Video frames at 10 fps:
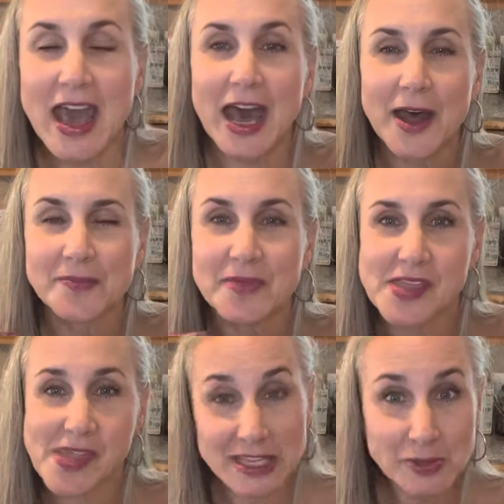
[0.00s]

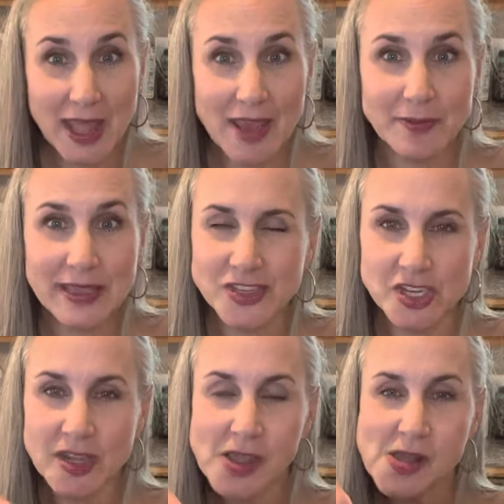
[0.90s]
and that's what I have in my
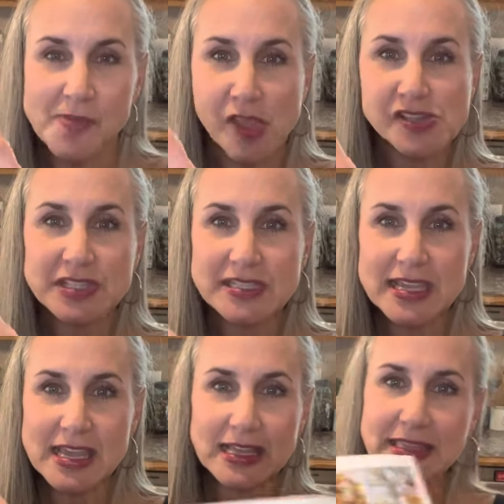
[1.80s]
kitchen. Now you can
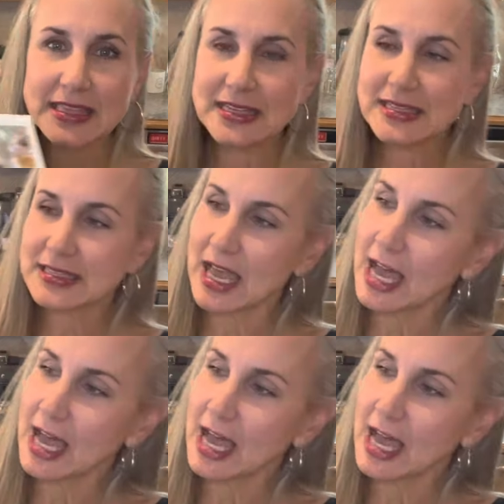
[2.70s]
see in this